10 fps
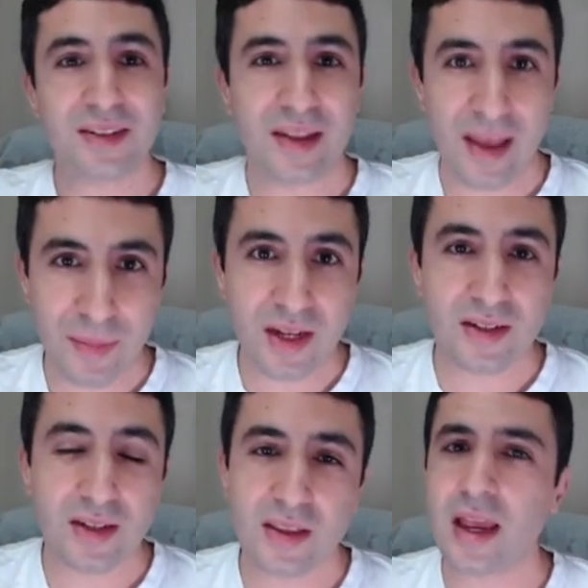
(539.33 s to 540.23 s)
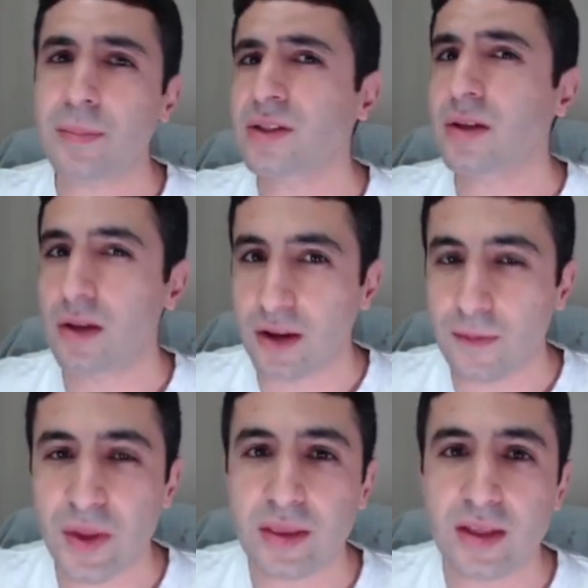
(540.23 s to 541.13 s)
laminated. This happens a
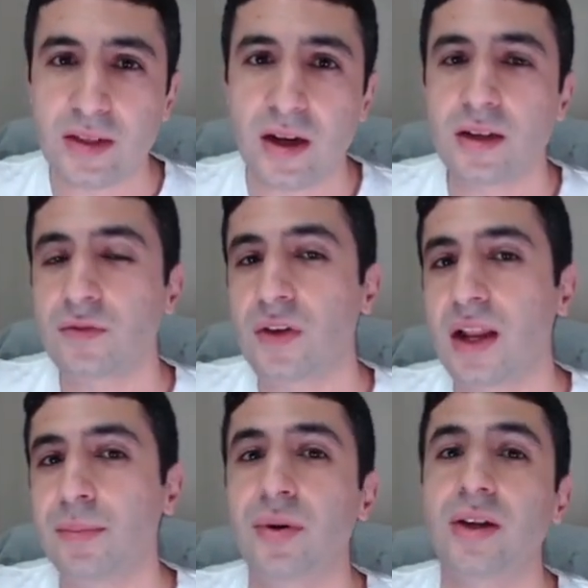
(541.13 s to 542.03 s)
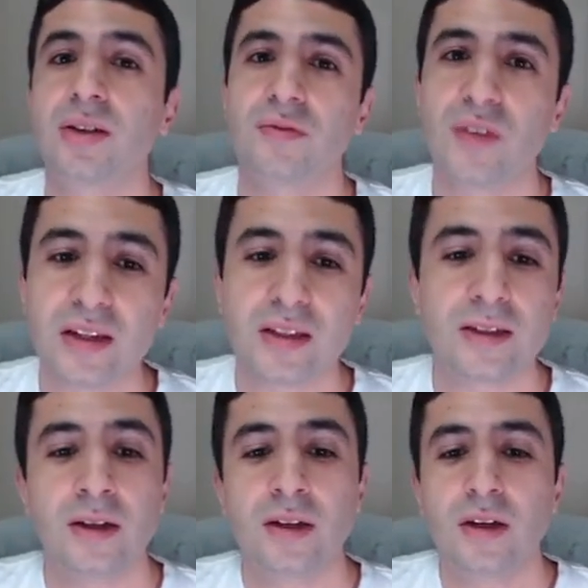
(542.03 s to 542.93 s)
lot at these kind of collaboration
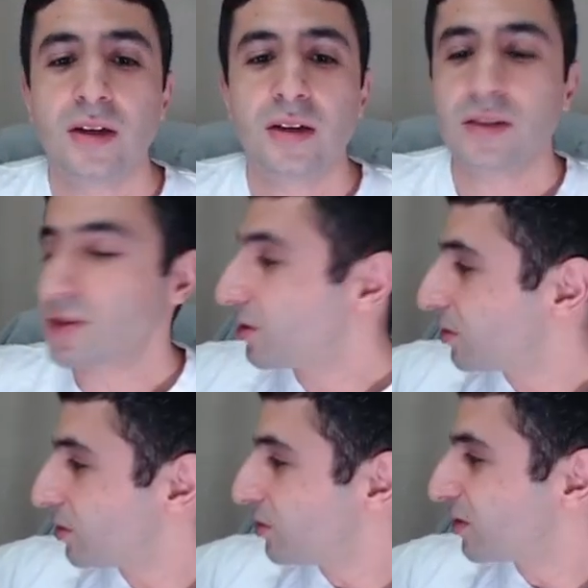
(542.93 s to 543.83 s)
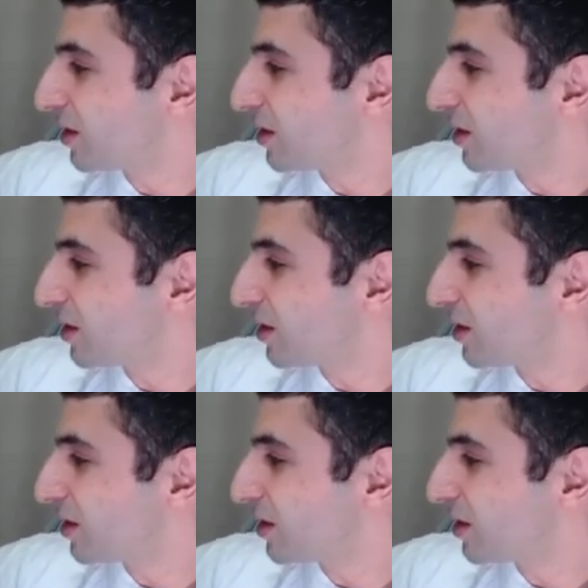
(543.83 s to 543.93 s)
events. So you can